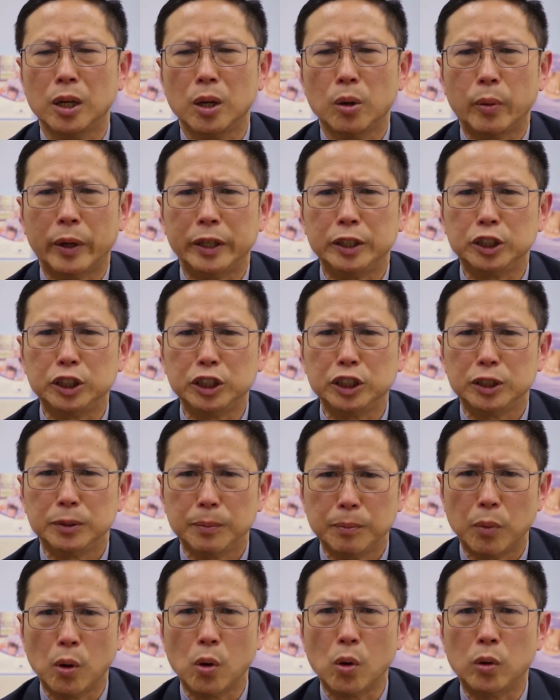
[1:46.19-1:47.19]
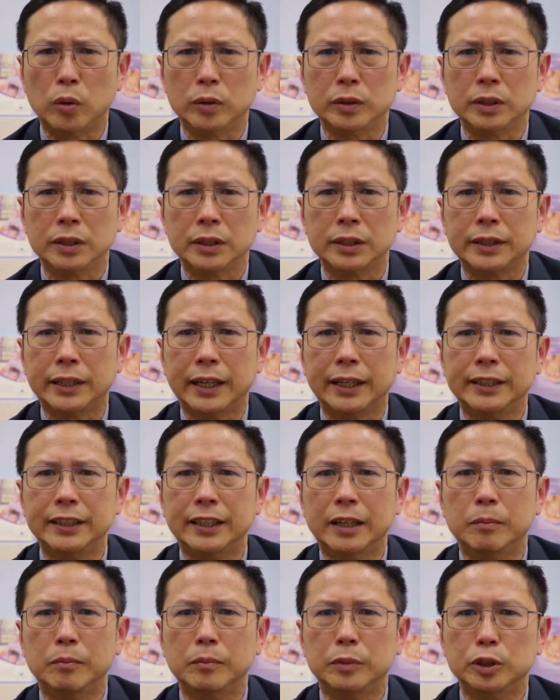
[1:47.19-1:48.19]
When she's born, that
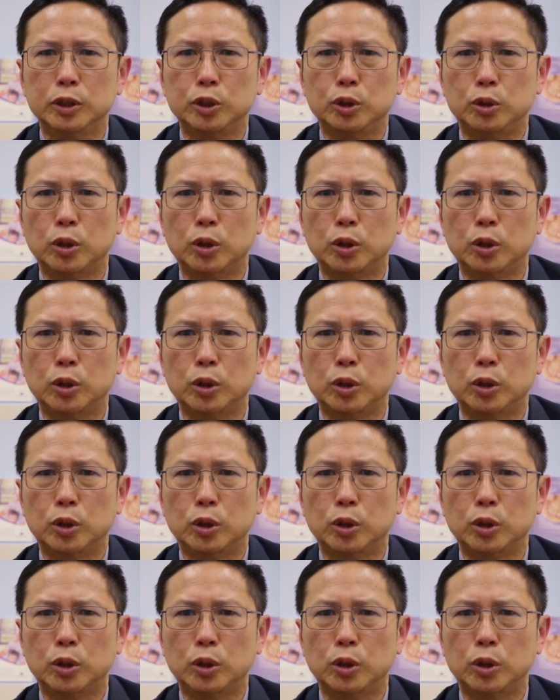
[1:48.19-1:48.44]
number